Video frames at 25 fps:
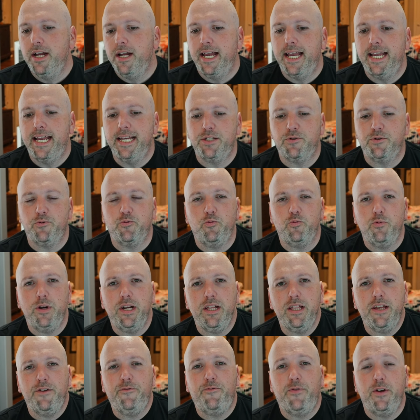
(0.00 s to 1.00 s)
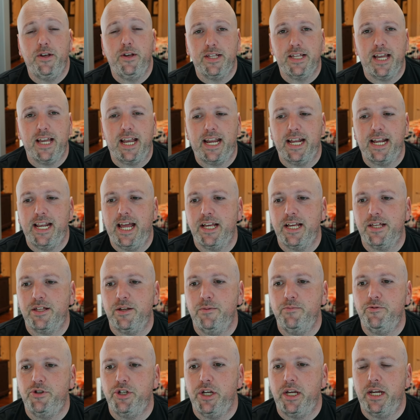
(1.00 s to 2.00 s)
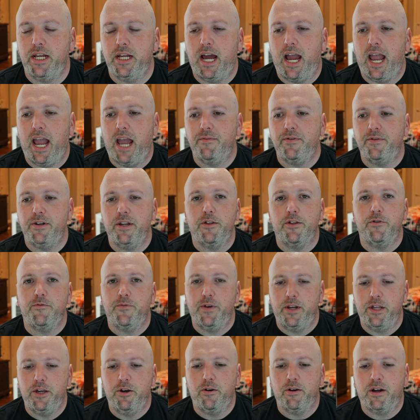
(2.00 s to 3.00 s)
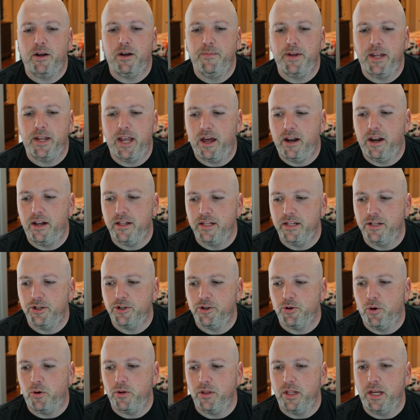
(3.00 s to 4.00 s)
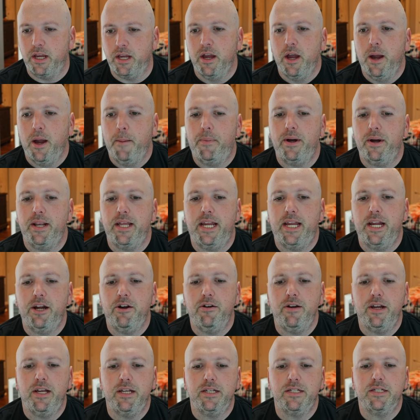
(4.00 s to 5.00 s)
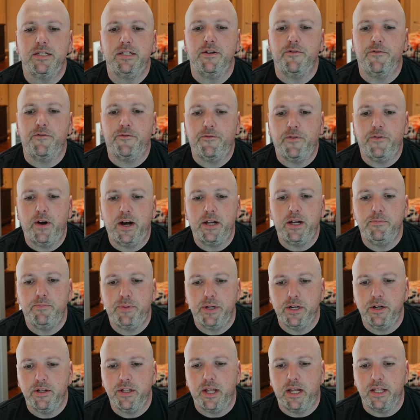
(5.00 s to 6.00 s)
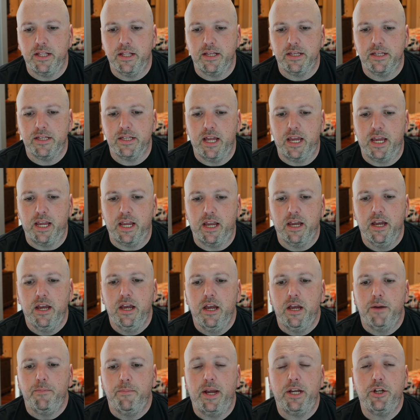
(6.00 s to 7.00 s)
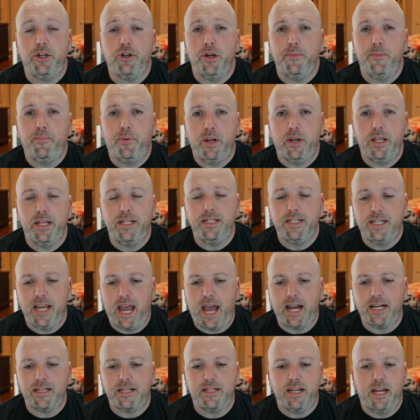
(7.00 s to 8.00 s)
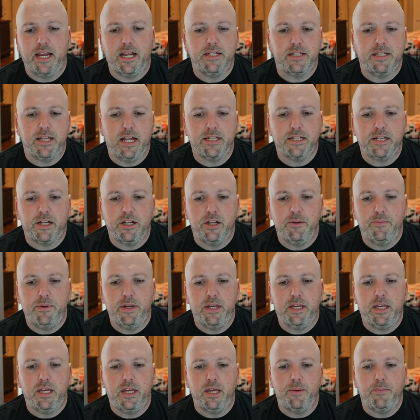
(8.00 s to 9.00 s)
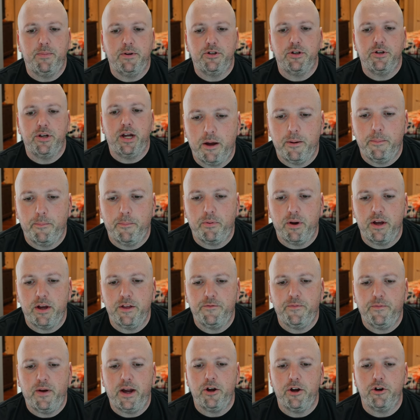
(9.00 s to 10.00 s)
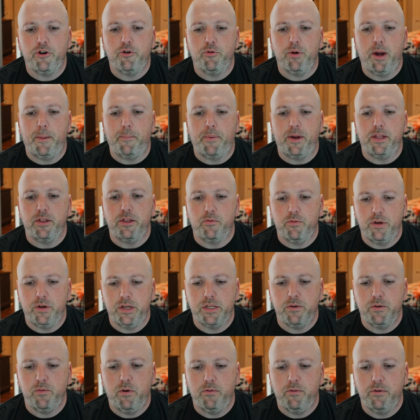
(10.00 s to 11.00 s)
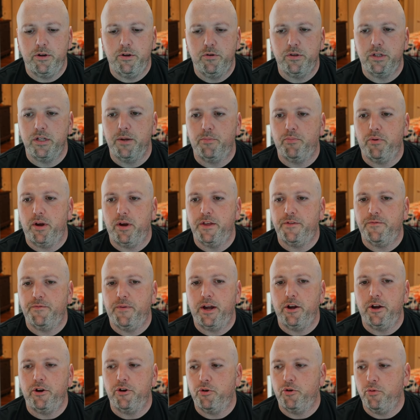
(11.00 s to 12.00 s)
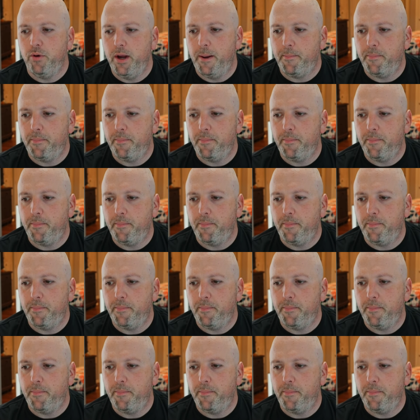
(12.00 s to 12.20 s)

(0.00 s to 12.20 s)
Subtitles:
really feels like an SMG, and I have another video coming out on this shortly. But here is the fun build on this thing. Make sure you put it in tac stance, that's going to be key, but you got your brace fire grip, and the reason why we're using the brace fire grip